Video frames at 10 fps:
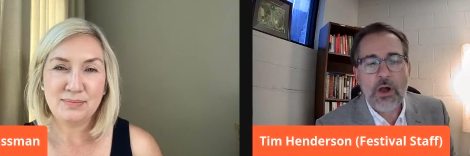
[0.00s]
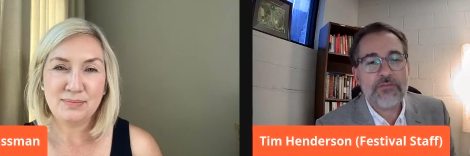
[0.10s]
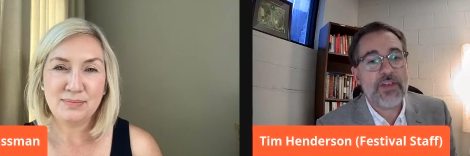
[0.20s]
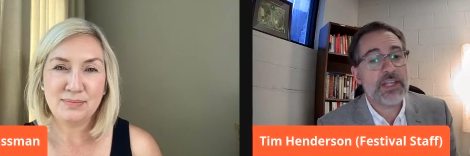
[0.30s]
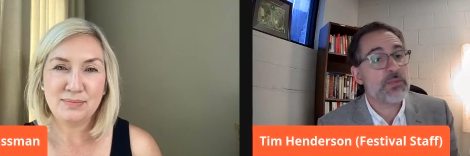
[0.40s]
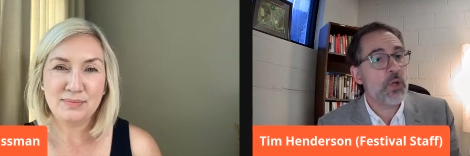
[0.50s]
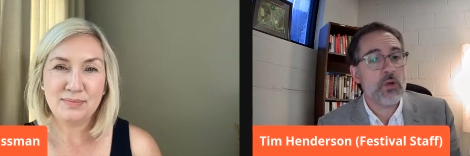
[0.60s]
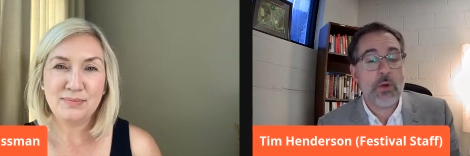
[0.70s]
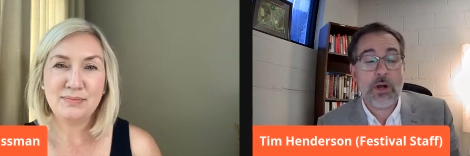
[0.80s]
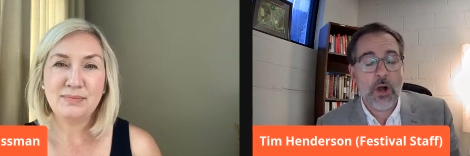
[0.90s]
Speaker 1: on Facebook,
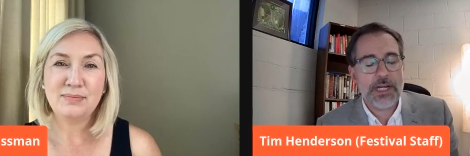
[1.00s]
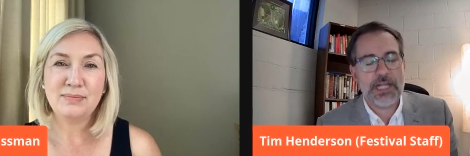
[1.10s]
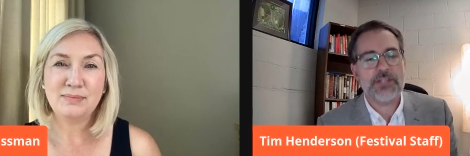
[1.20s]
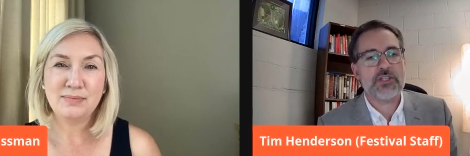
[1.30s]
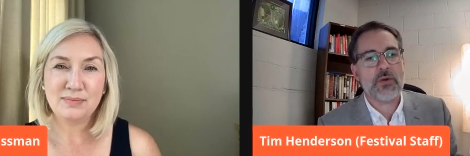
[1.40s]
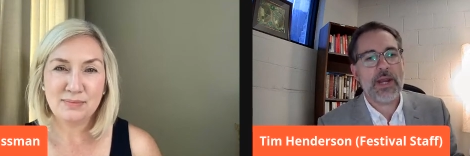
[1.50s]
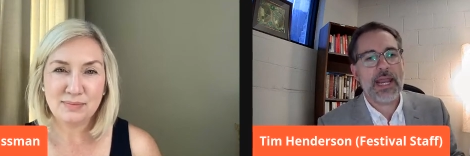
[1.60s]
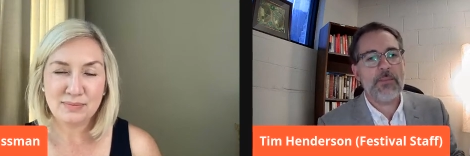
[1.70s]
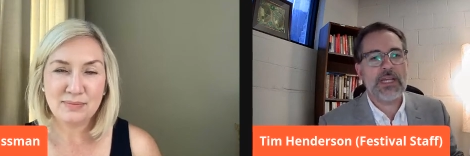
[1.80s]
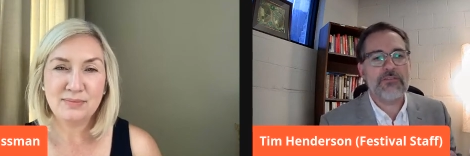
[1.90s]
we're on
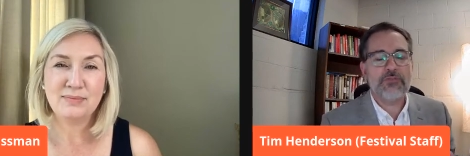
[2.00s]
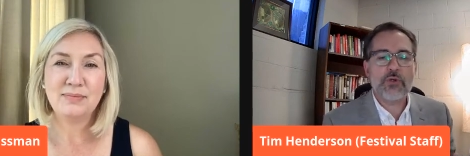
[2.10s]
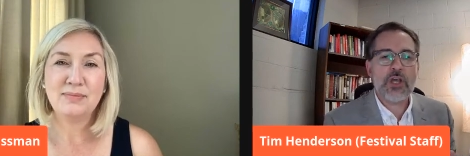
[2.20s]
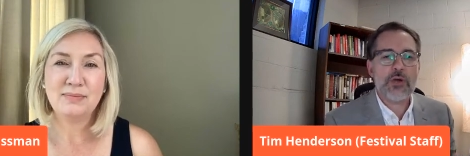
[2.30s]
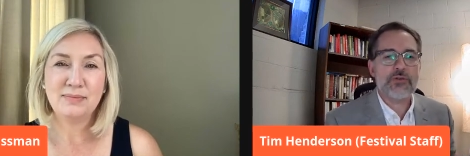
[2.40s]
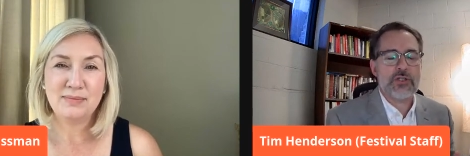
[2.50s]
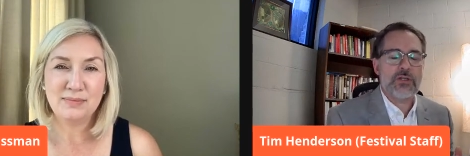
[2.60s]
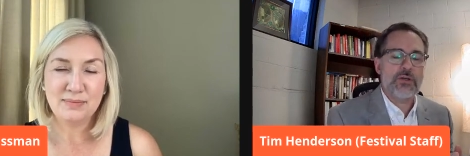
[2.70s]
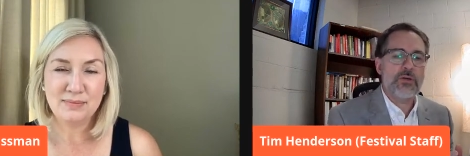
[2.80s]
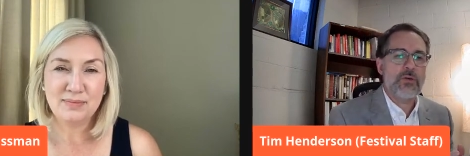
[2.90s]
Instagram, but if you go
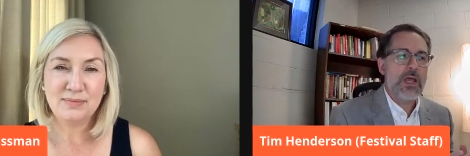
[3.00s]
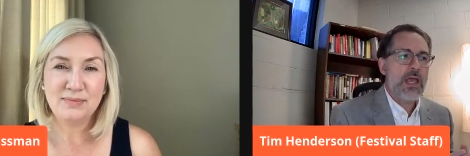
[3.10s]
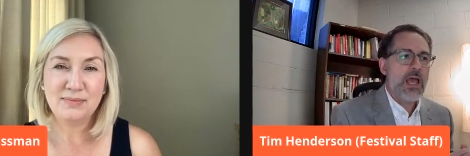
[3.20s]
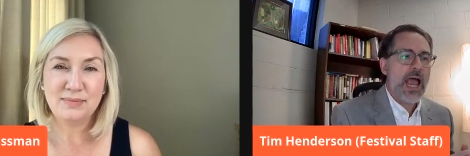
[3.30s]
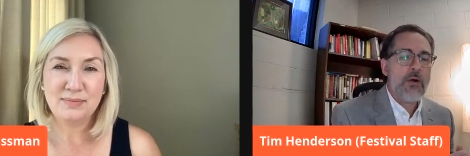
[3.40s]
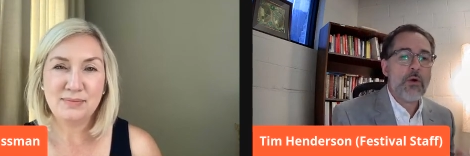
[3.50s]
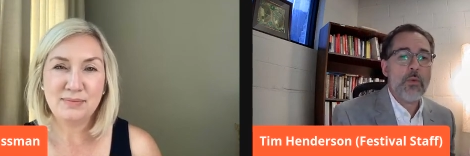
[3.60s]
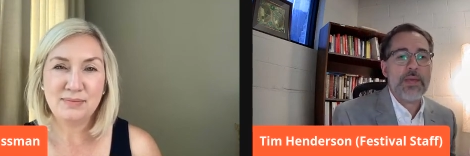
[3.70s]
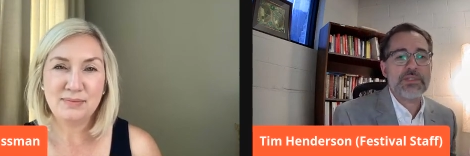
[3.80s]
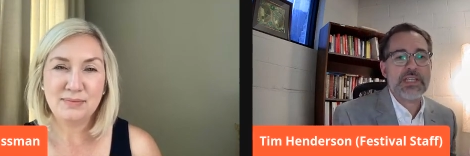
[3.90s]
to our
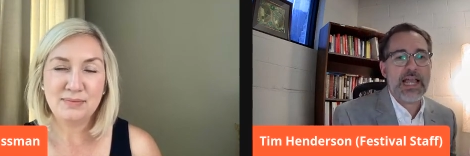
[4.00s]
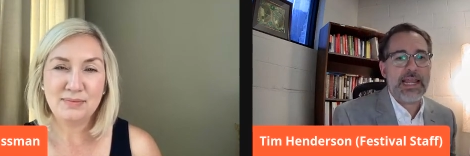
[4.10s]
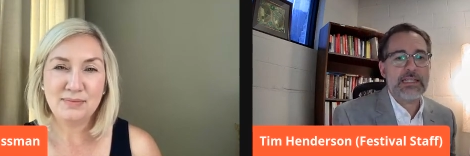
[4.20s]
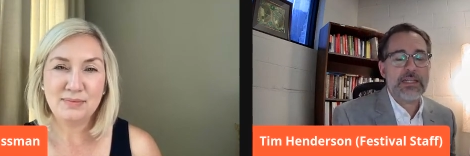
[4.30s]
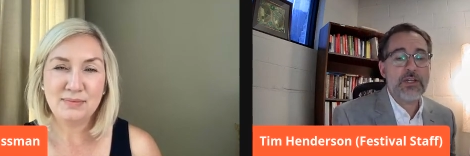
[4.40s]
website,